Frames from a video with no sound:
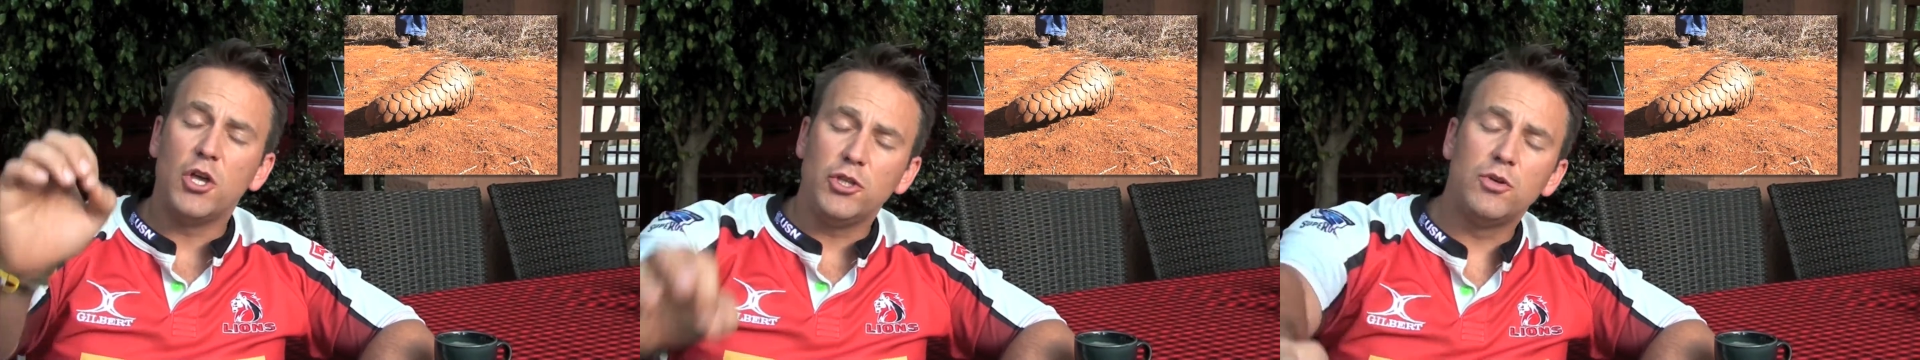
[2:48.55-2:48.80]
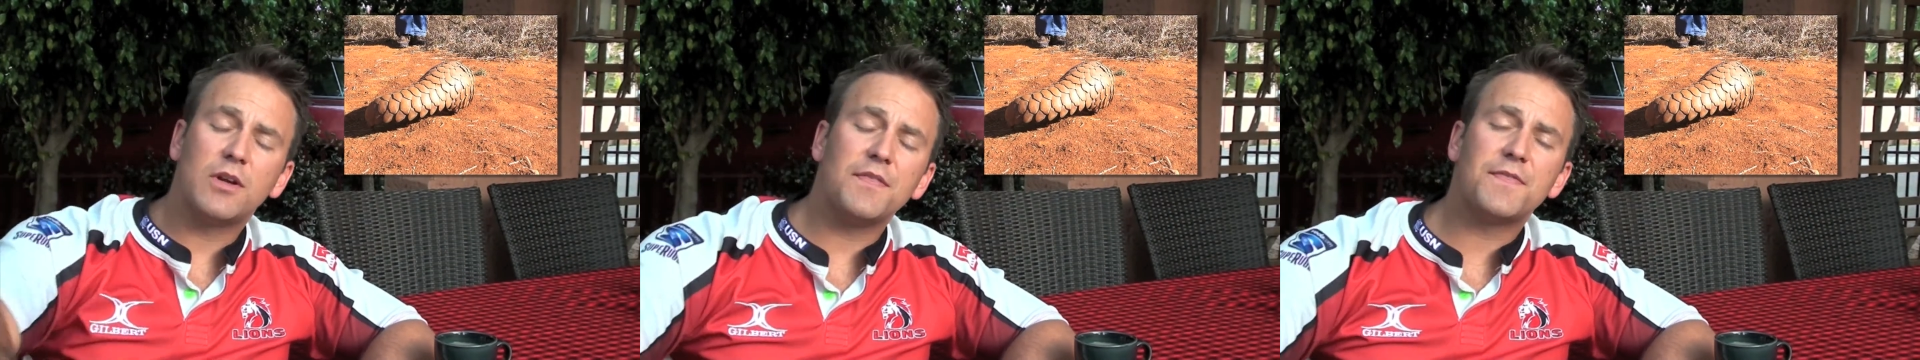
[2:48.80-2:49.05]

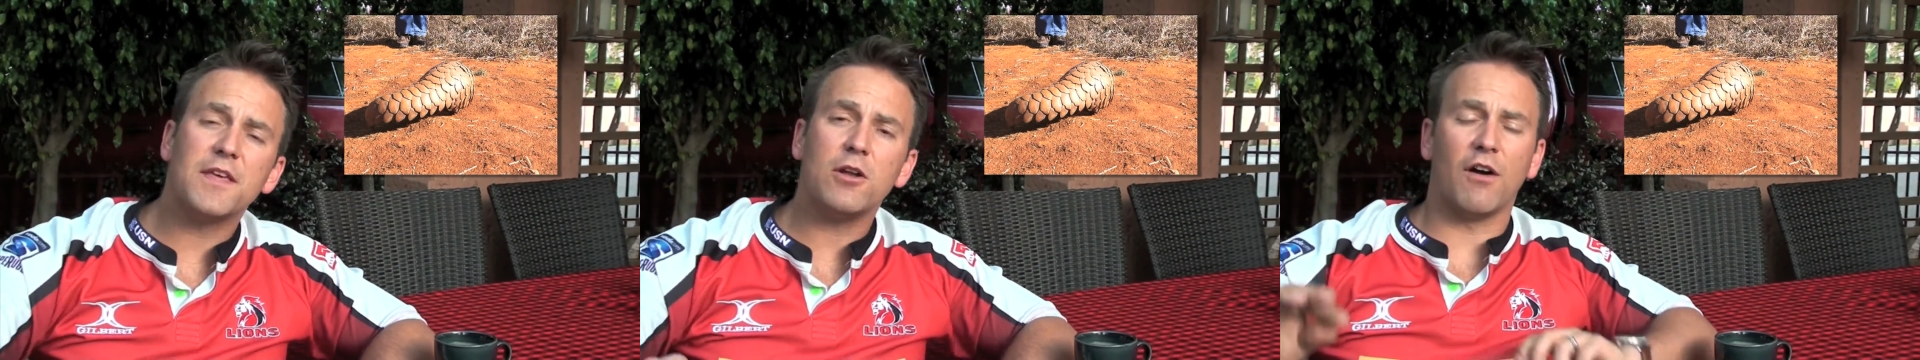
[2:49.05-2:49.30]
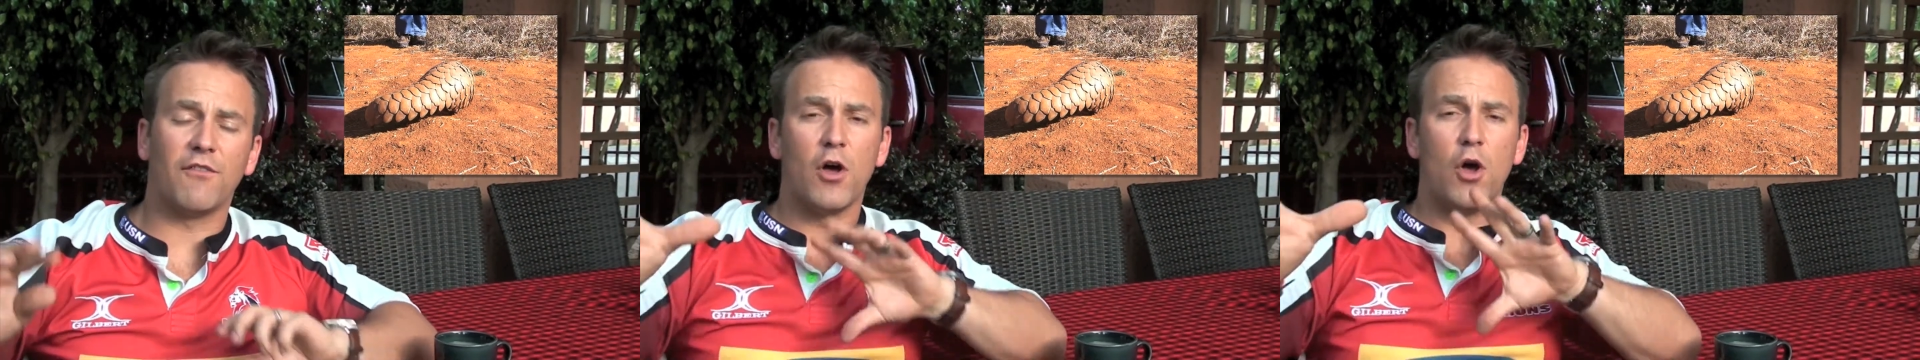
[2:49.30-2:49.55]
You can
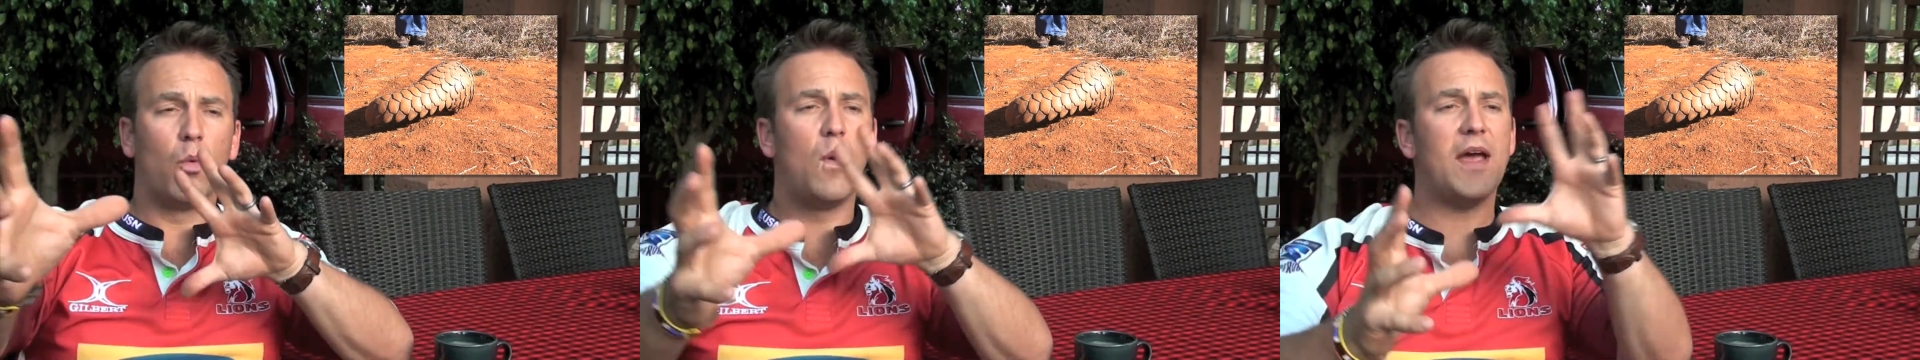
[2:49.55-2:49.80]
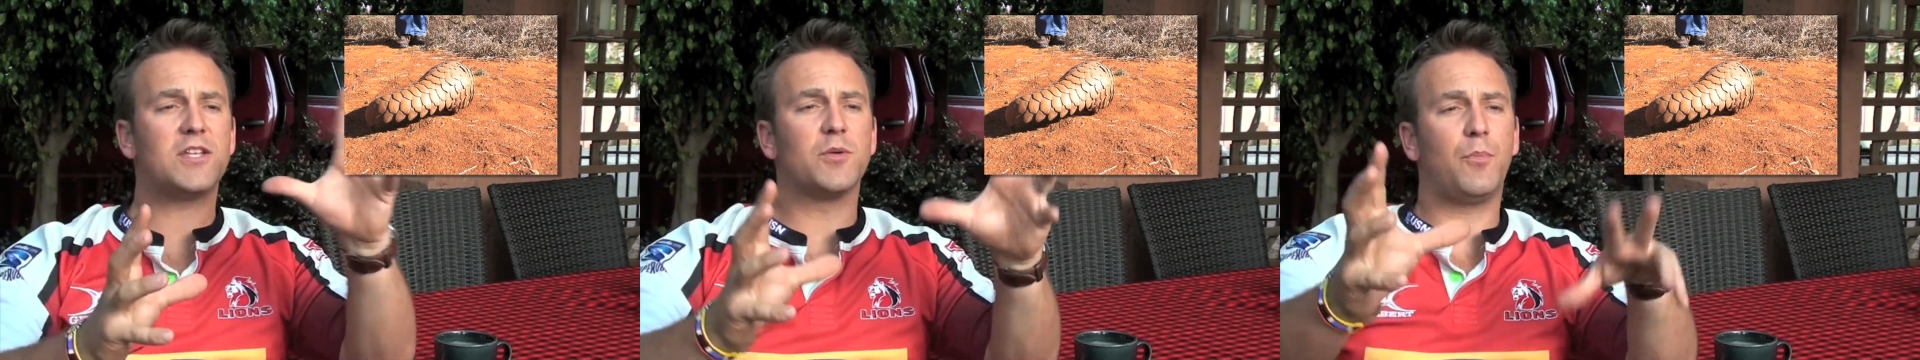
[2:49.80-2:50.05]
think of
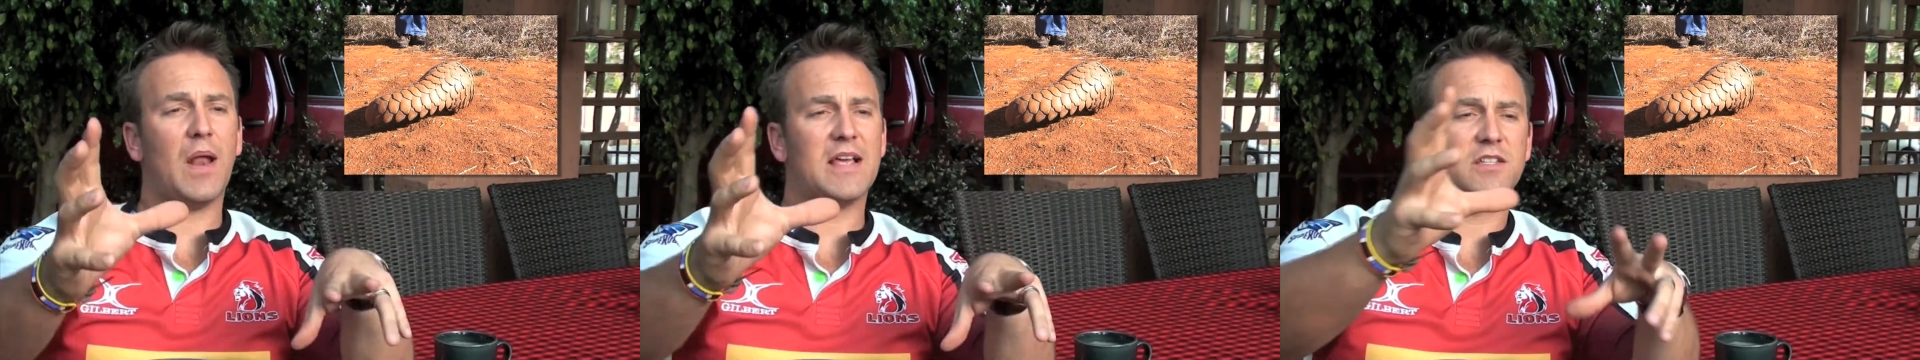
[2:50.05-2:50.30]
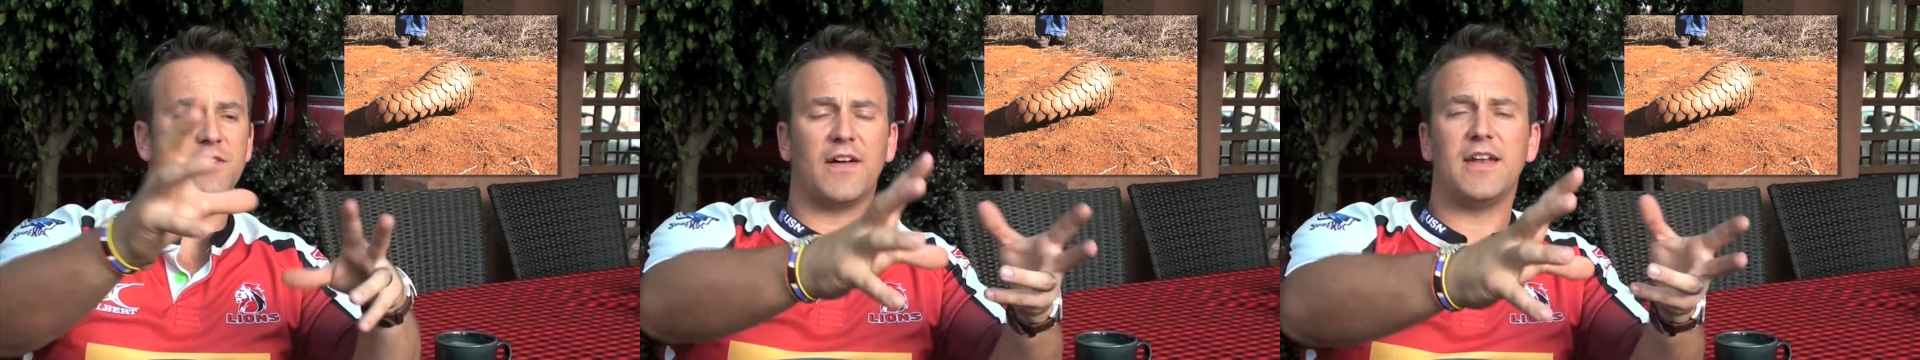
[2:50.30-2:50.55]
where to
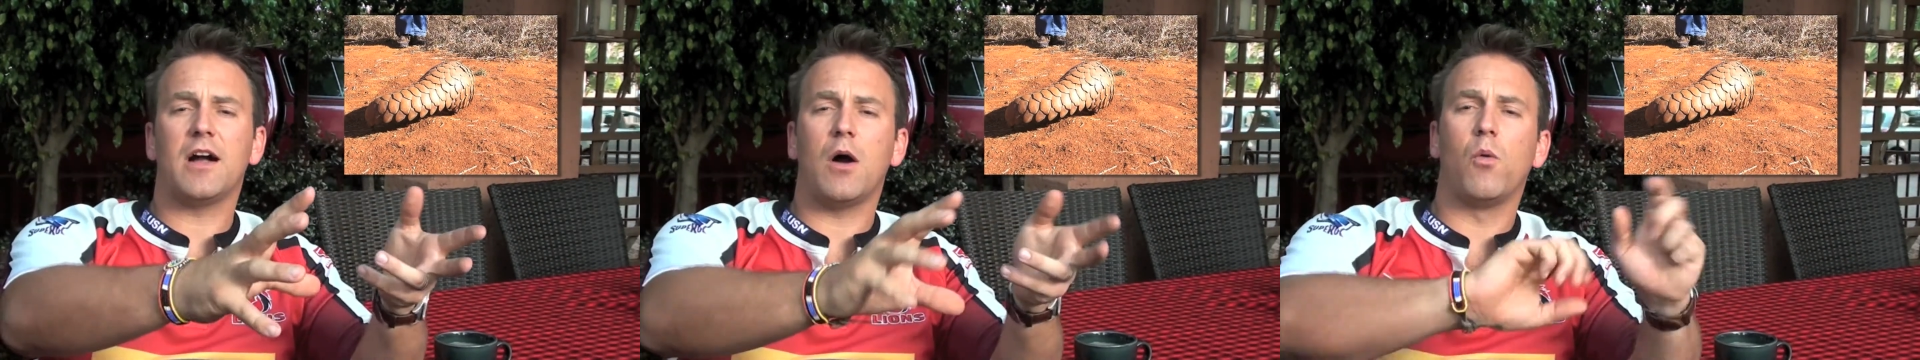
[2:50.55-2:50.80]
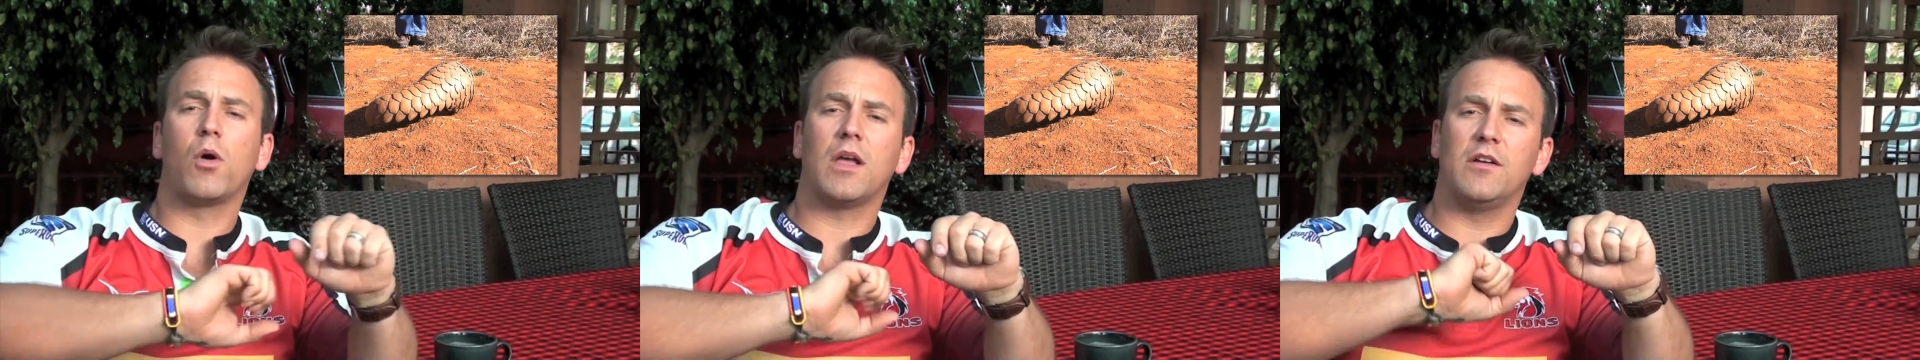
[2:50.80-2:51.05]
place the funny guy
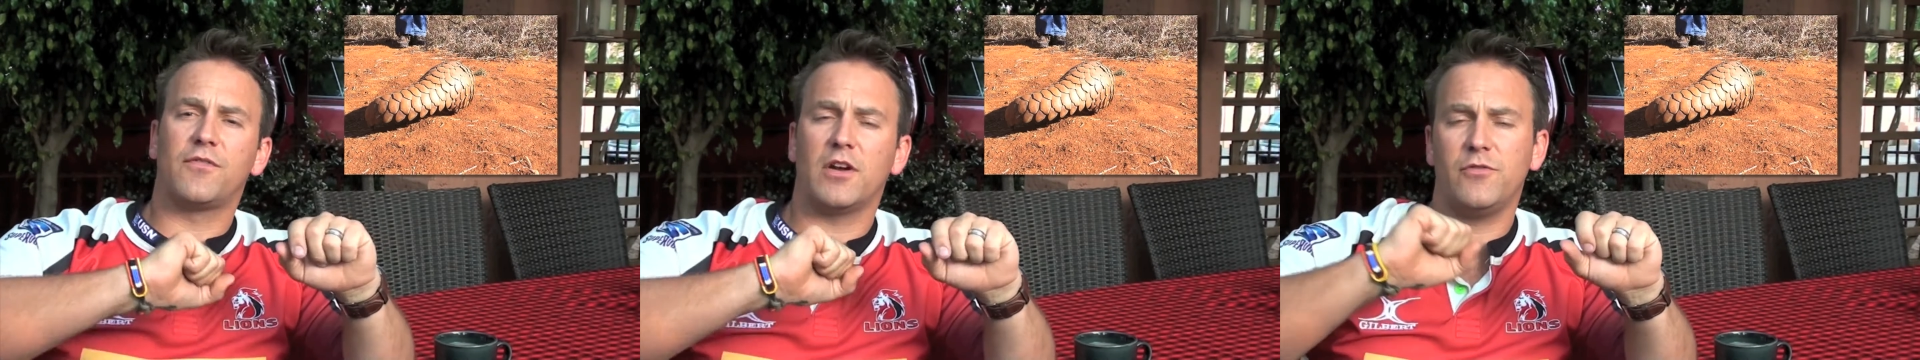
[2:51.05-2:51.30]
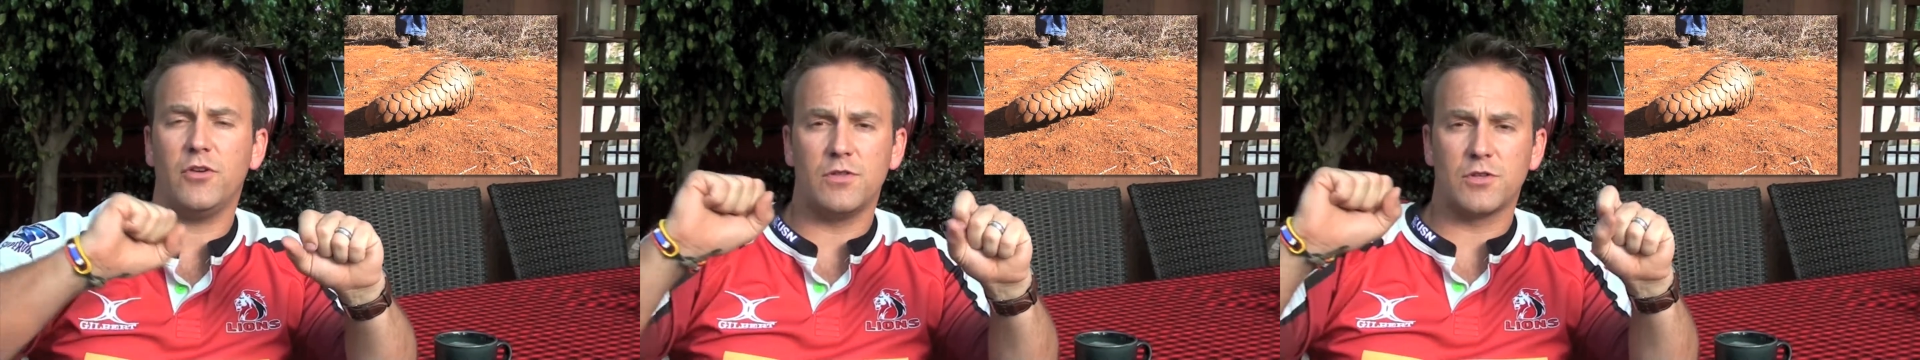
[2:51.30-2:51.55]
walking in
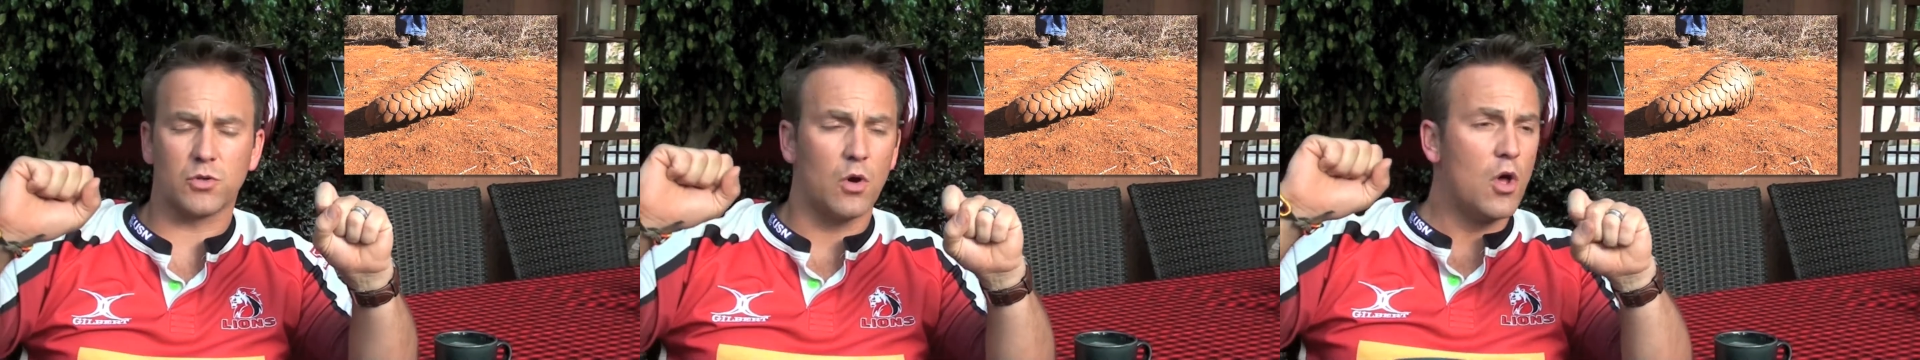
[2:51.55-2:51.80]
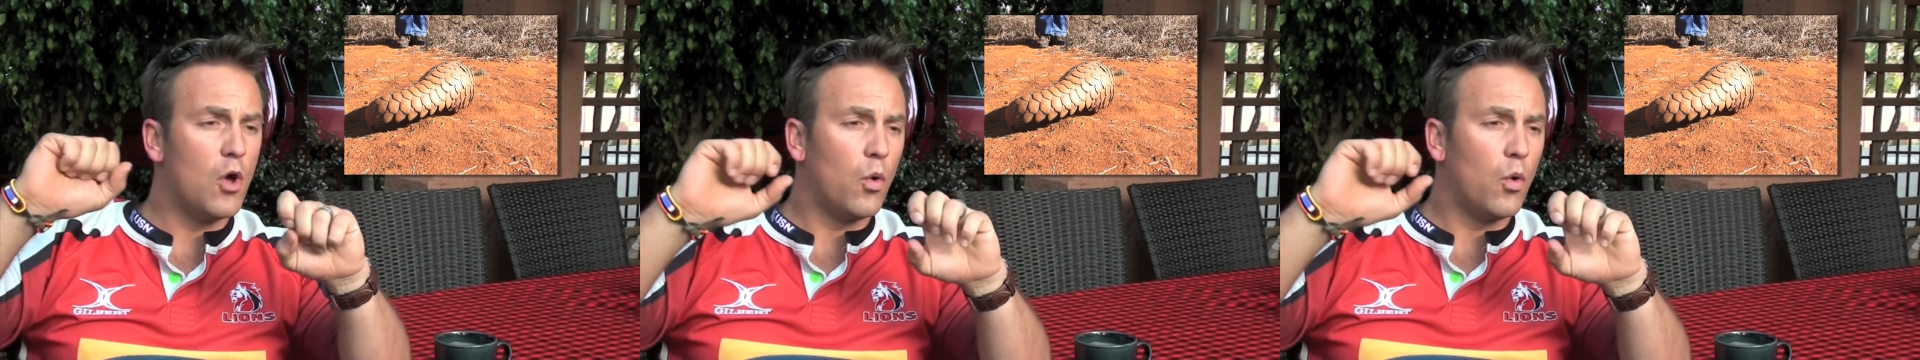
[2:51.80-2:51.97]
front of you in the store,